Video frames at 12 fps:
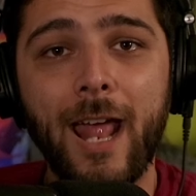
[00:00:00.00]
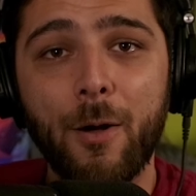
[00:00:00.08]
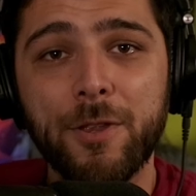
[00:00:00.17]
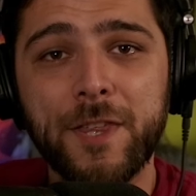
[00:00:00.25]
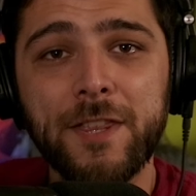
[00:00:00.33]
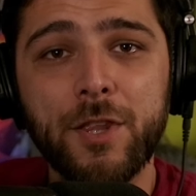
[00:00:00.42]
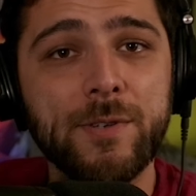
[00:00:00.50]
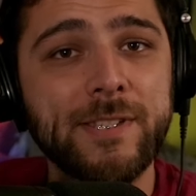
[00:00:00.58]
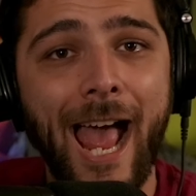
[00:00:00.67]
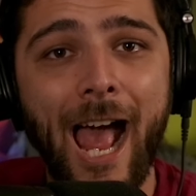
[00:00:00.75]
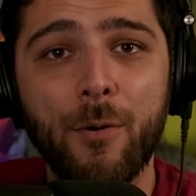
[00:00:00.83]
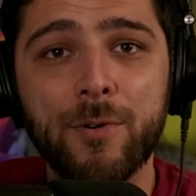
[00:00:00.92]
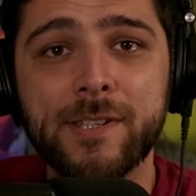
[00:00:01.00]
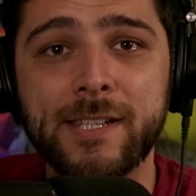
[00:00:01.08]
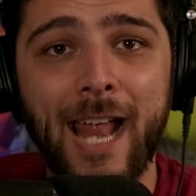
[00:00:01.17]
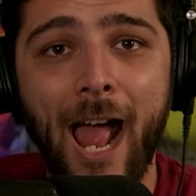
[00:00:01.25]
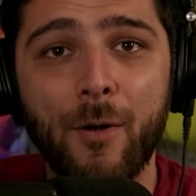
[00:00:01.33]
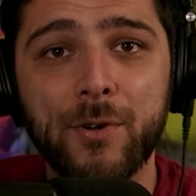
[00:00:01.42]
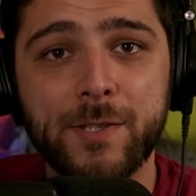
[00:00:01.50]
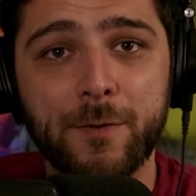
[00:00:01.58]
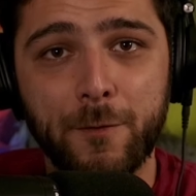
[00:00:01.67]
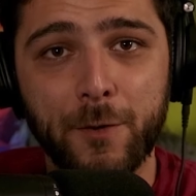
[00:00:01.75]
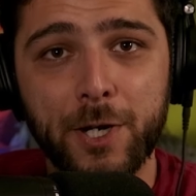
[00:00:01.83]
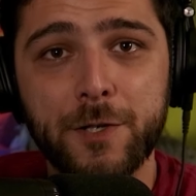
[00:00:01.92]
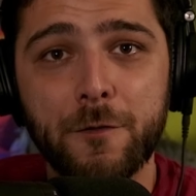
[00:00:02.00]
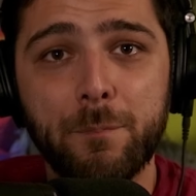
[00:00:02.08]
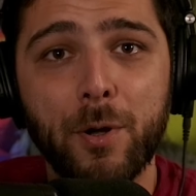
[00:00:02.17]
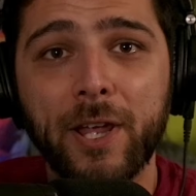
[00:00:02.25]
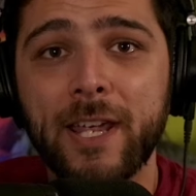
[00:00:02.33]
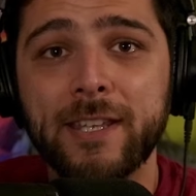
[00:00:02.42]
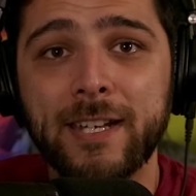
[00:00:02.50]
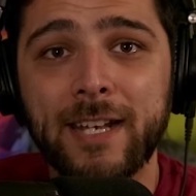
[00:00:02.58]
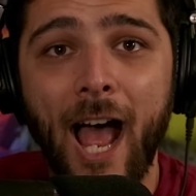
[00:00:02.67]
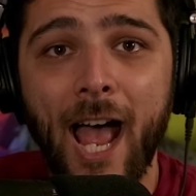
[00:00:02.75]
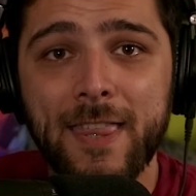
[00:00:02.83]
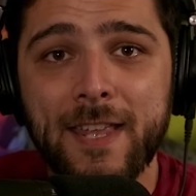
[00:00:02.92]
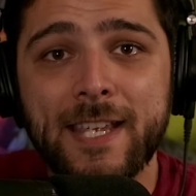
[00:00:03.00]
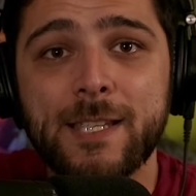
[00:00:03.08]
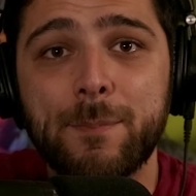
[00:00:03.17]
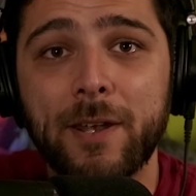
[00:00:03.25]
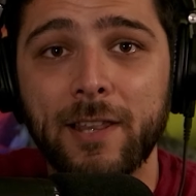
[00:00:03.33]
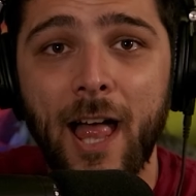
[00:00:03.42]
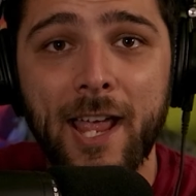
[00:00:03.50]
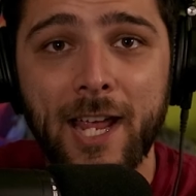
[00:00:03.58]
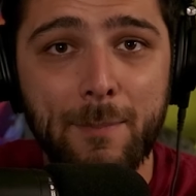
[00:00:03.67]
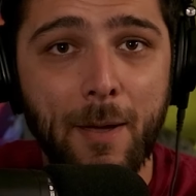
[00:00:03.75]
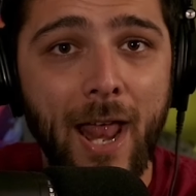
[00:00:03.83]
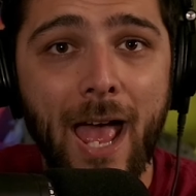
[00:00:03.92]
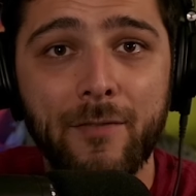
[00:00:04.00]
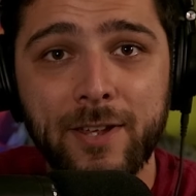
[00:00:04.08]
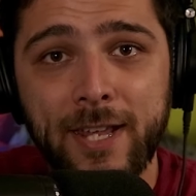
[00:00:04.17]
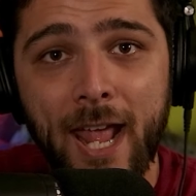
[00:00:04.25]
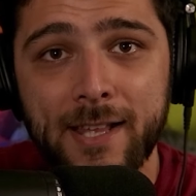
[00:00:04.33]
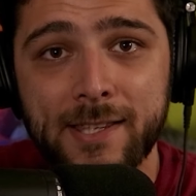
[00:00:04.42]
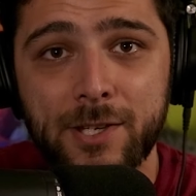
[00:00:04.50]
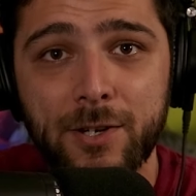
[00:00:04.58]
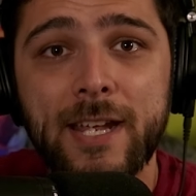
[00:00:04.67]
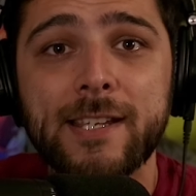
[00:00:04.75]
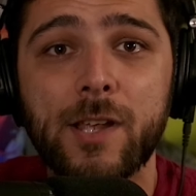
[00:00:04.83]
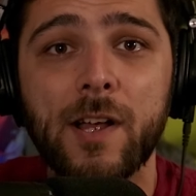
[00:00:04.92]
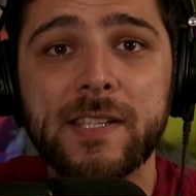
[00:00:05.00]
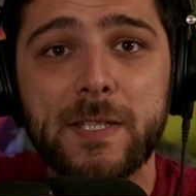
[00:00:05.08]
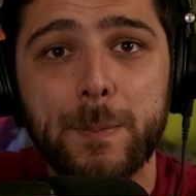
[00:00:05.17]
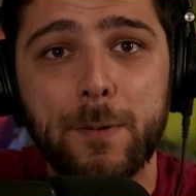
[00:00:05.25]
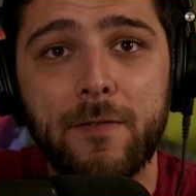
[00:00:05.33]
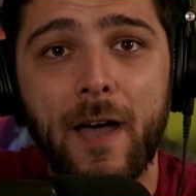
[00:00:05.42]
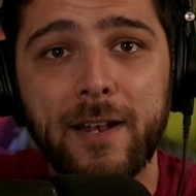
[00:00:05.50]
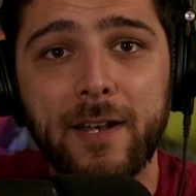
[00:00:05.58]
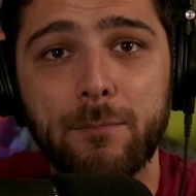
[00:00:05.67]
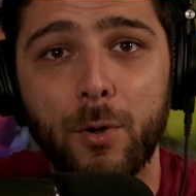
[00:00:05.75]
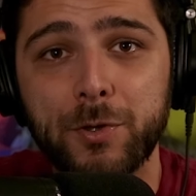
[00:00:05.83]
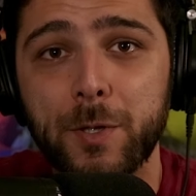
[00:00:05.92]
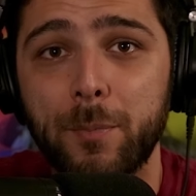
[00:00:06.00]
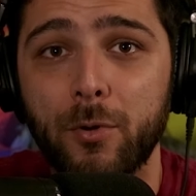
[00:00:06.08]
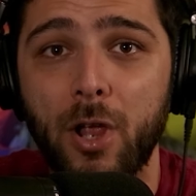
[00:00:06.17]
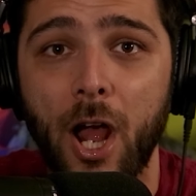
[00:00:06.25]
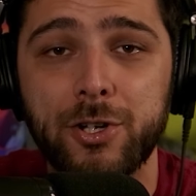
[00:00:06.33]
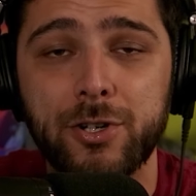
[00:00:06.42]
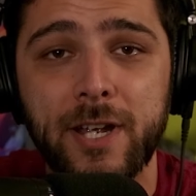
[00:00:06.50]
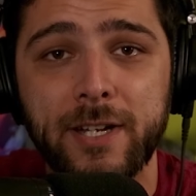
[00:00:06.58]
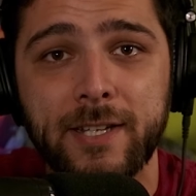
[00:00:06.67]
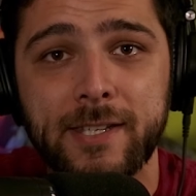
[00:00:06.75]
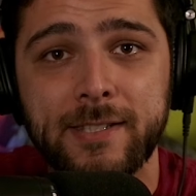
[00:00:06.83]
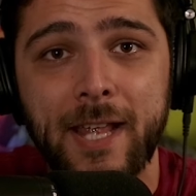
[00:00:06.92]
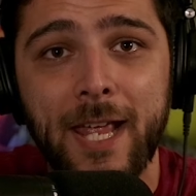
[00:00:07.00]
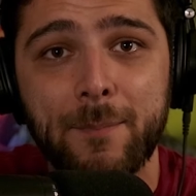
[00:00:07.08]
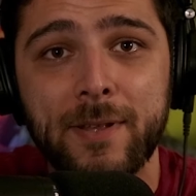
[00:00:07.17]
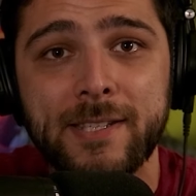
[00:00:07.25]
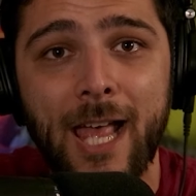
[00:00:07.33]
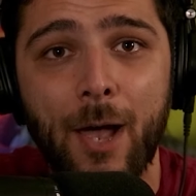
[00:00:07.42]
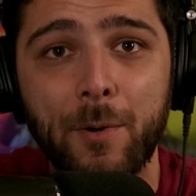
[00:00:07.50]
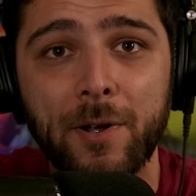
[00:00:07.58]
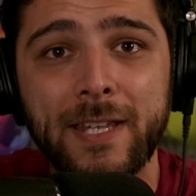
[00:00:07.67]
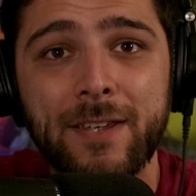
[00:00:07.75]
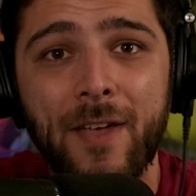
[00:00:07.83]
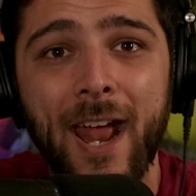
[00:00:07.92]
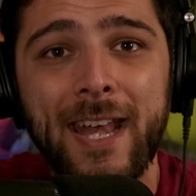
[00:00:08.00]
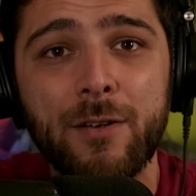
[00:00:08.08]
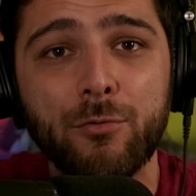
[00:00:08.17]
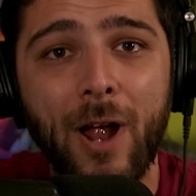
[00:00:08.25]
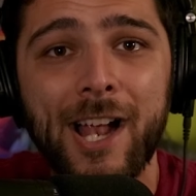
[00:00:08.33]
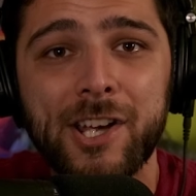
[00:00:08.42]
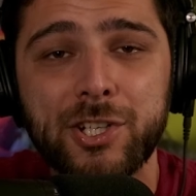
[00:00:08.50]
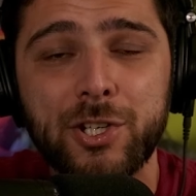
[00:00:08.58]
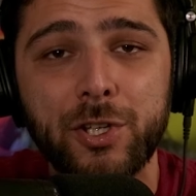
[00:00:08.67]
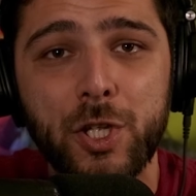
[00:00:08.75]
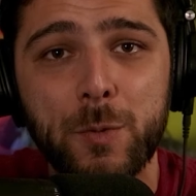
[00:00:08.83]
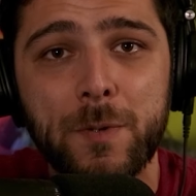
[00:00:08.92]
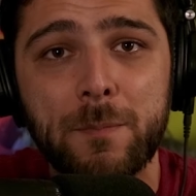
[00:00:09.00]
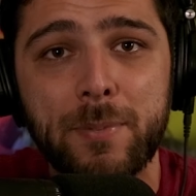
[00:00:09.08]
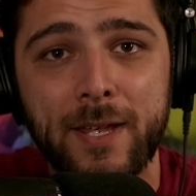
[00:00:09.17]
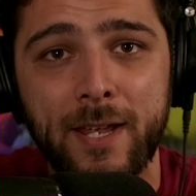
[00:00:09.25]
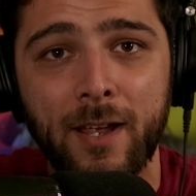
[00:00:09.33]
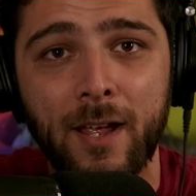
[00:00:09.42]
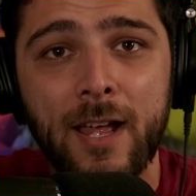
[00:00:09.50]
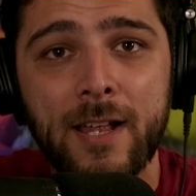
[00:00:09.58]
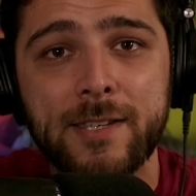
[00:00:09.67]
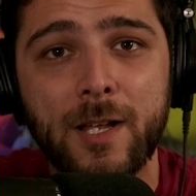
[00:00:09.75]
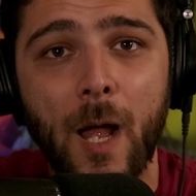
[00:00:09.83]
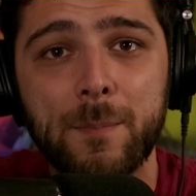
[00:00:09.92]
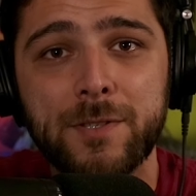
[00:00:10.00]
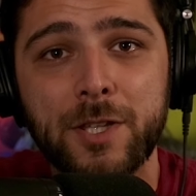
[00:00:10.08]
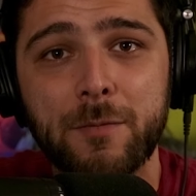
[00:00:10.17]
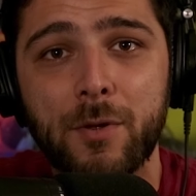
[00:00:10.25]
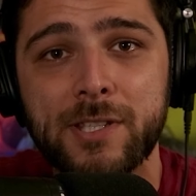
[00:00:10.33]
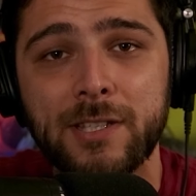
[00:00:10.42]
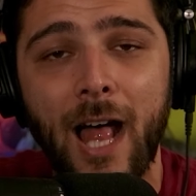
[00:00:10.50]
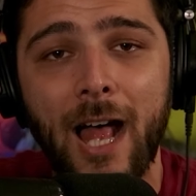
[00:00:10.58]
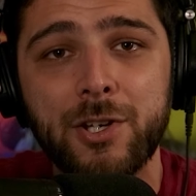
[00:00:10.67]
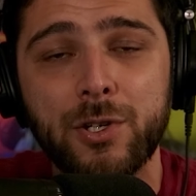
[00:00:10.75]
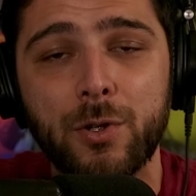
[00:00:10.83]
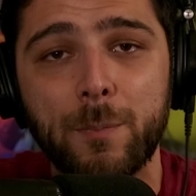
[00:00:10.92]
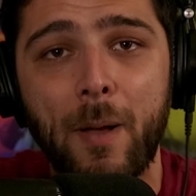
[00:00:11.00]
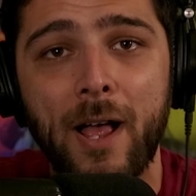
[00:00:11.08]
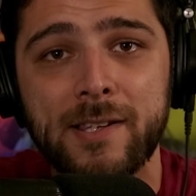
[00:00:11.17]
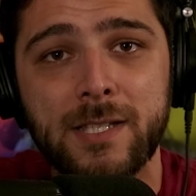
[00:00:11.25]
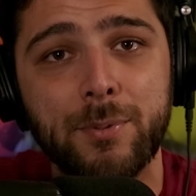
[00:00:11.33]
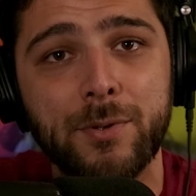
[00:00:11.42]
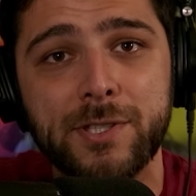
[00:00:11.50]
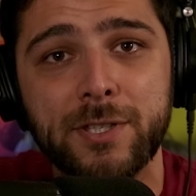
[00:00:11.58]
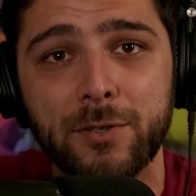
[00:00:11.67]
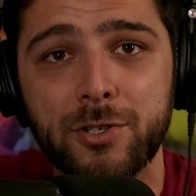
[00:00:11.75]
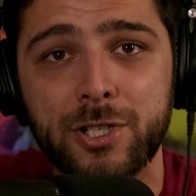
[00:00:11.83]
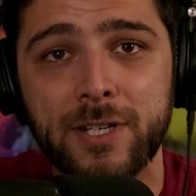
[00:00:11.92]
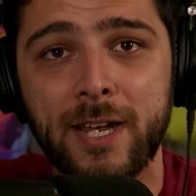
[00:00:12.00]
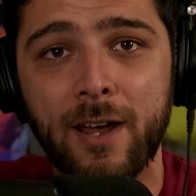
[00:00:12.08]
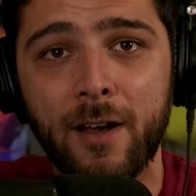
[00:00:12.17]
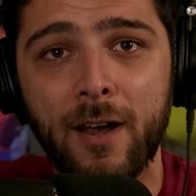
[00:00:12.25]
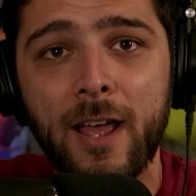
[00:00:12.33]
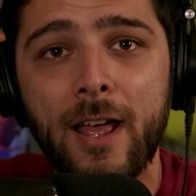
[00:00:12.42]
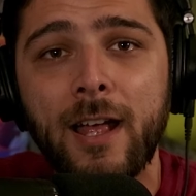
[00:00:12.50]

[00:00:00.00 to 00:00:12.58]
Now, within those hours and hours of footage of Boogie denying that he's been lying about having cancer, he's also provided multiple contradicting statements that would leave any rational human being to come to the most logical possible solution here